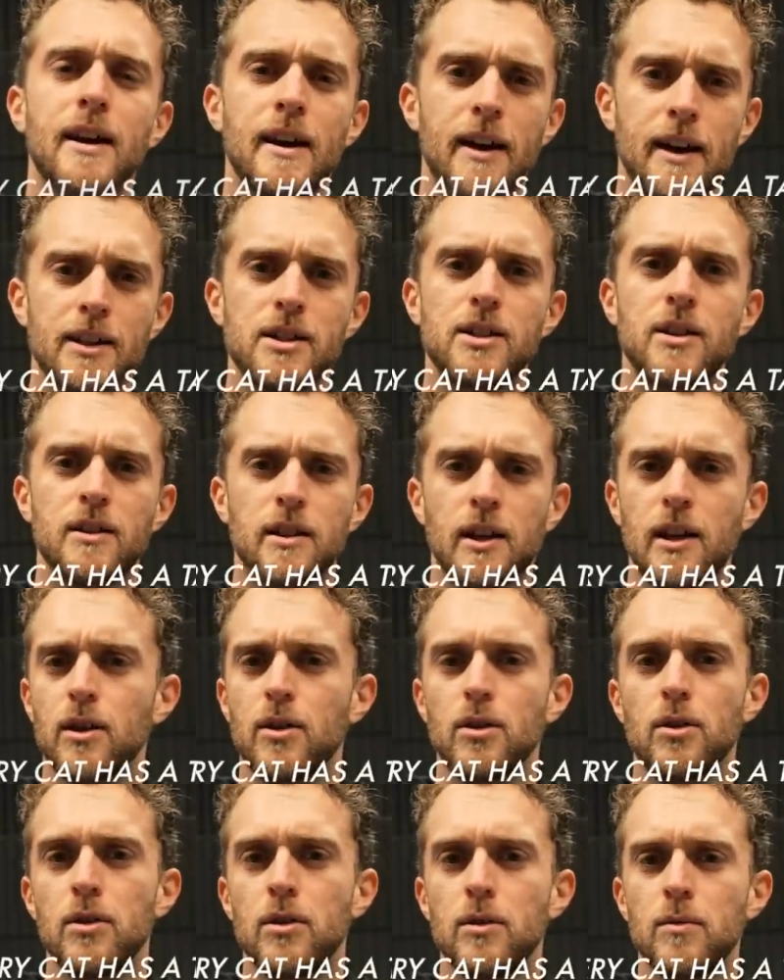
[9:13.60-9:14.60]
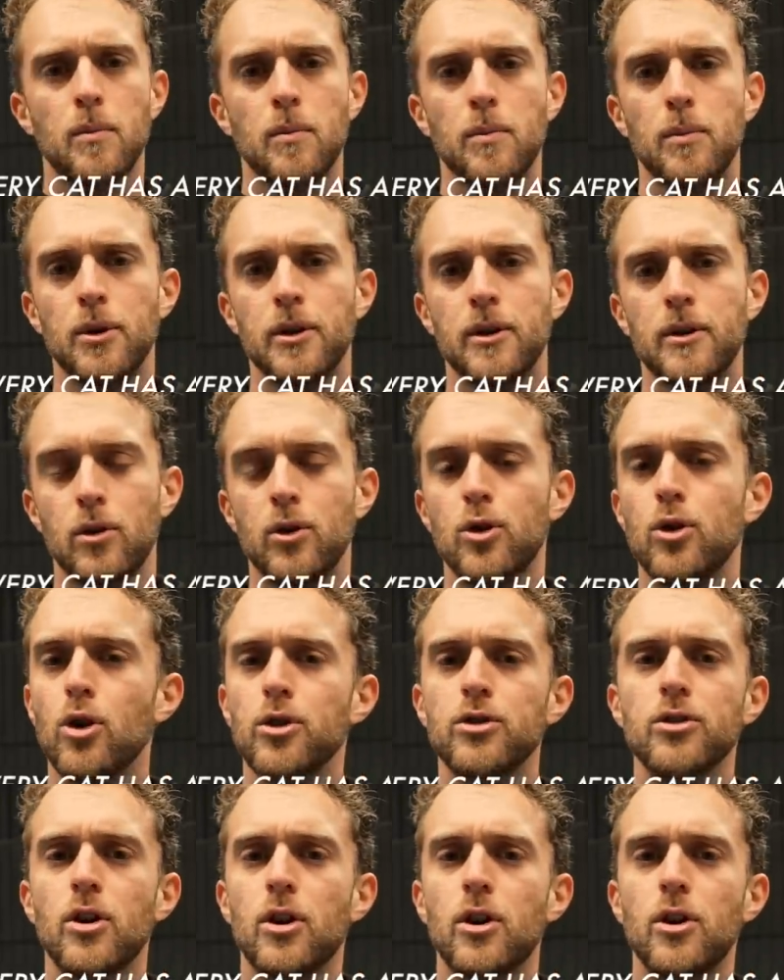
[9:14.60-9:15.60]
has a tail, but
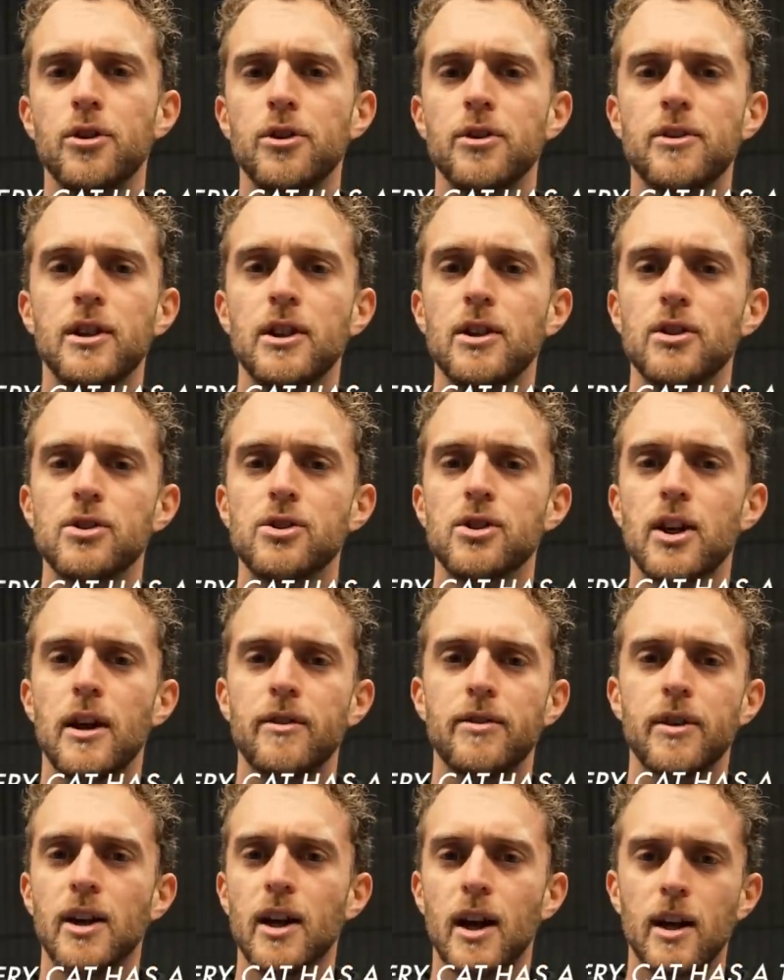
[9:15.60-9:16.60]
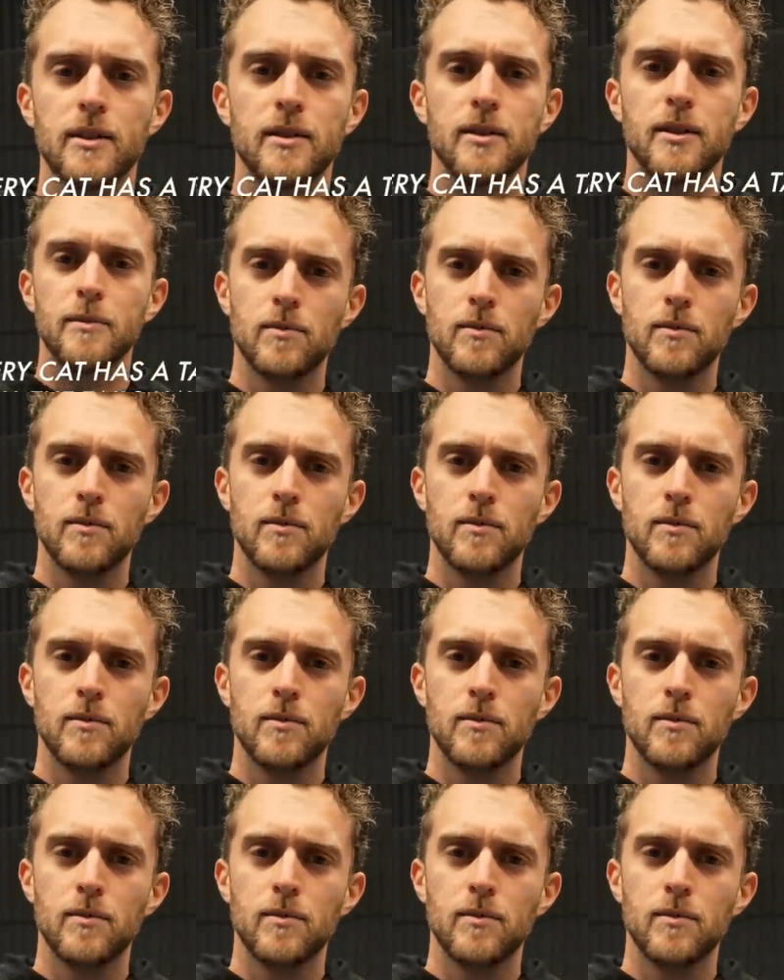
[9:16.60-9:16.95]
not all the tails have a cat.